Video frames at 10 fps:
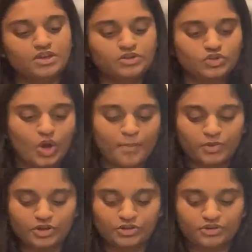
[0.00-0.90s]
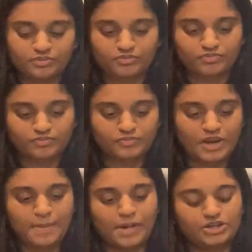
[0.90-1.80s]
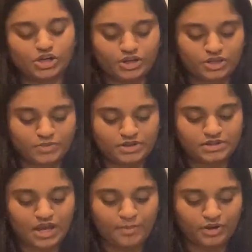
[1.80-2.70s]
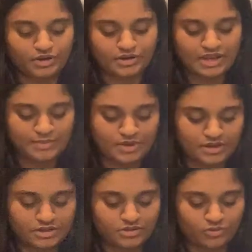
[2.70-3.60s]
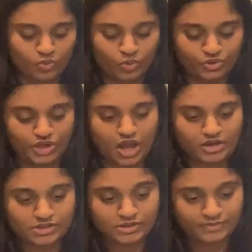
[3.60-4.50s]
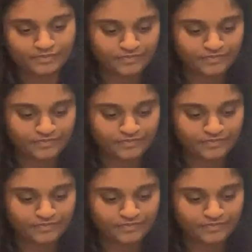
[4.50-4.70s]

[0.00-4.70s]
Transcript: So I'm going to name my document. I'm going to name it Google Docs.